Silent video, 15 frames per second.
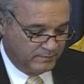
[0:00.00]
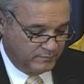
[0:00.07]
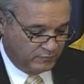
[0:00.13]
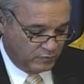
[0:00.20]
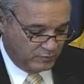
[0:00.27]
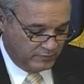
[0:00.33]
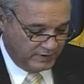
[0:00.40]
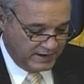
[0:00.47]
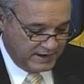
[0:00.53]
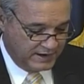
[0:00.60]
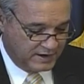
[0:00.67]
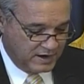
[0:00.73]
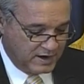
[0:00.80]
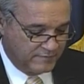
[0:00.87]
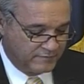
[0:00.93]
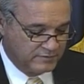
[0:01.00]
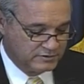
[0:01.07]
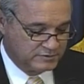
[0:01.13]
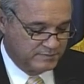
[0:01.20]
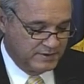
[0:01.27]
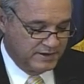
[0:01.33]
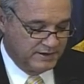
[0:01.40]
for VA
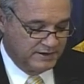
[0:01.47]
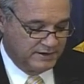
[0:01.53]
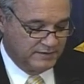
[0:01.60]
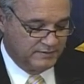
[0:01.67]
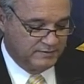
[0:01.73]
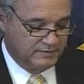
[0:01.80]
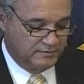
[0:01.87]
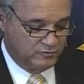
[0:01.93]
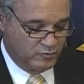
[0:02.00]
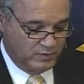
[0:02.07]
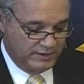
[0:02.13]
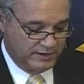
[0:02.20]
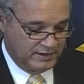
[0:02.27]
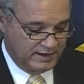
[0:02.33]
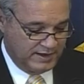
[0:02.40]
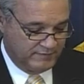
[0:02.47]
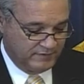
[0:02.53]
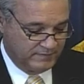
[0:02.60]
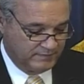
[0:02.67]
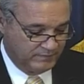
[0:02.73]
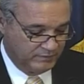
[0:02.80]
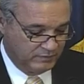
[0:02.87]
conference spending in
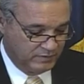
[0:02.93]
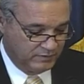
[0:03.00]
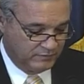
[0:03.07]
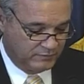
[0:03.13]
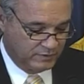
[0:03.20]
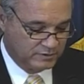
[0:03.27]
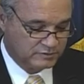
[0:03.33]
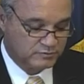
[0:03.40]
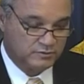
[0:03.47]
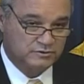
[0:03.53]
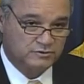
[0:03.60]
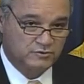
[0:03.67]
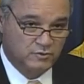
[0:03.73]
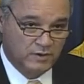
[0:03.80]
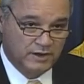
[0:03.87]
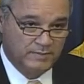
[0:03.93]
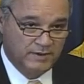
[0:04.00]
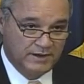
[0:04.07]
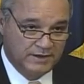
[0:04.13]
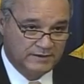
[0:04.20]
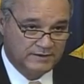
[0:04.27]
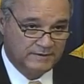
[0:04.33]
2011. First was $20
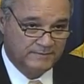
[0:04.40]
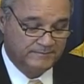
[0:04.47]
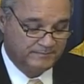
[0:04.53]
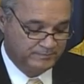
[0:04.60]
million,